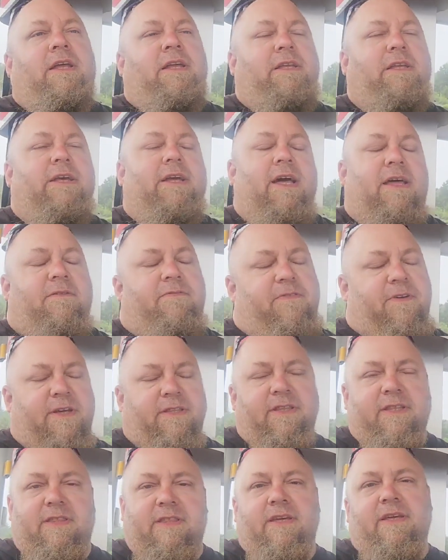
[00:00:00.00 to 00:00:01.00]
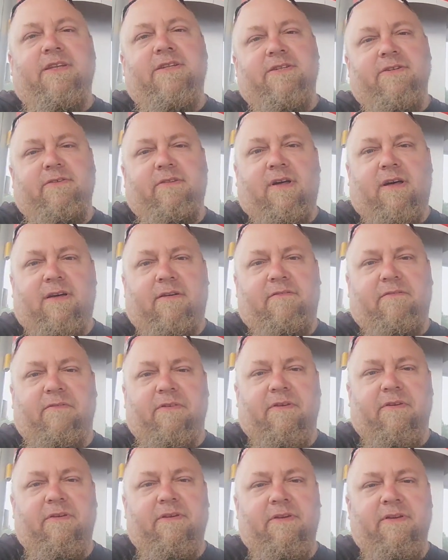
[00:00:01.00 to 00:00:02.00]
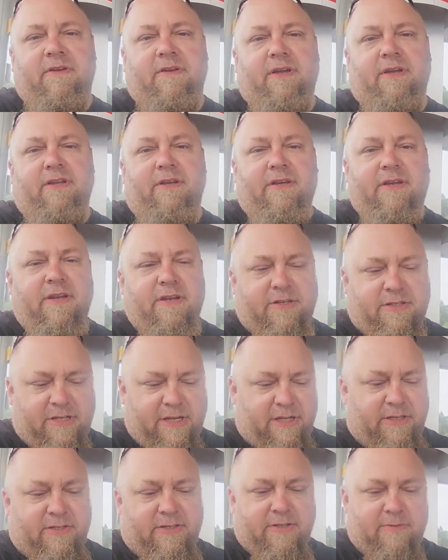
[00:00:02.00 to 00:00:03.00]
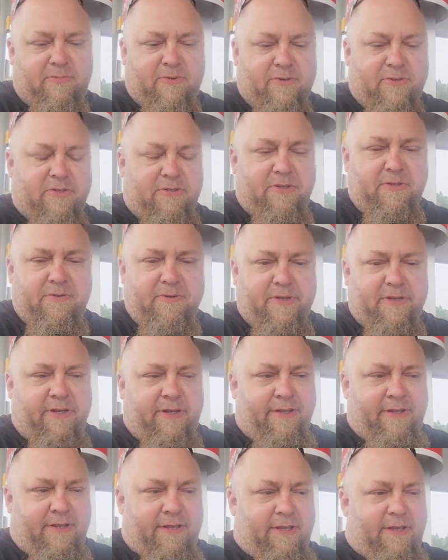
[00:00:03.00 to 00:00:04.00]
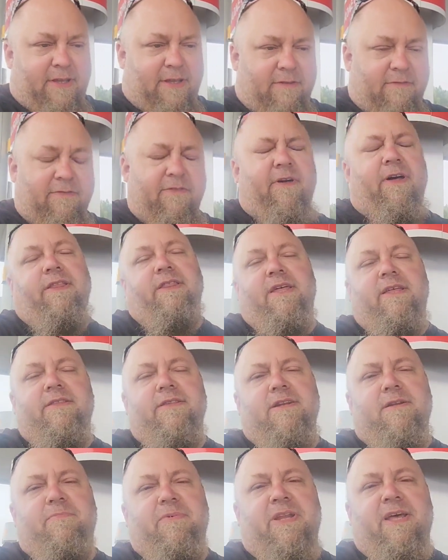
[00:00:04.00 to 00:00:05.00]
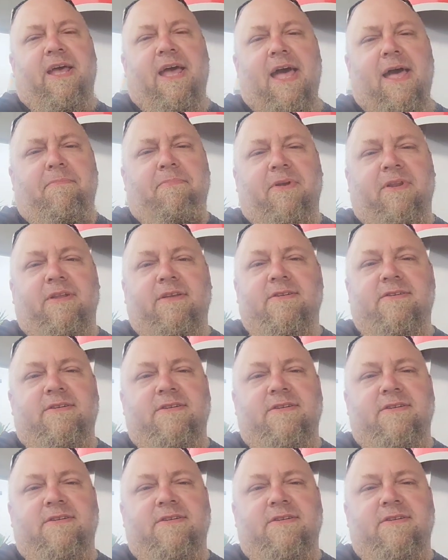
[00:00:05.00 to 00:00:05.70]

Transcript: You got to find the thing that you love and you got to chase it, pursue it, and find that little bit of happiness.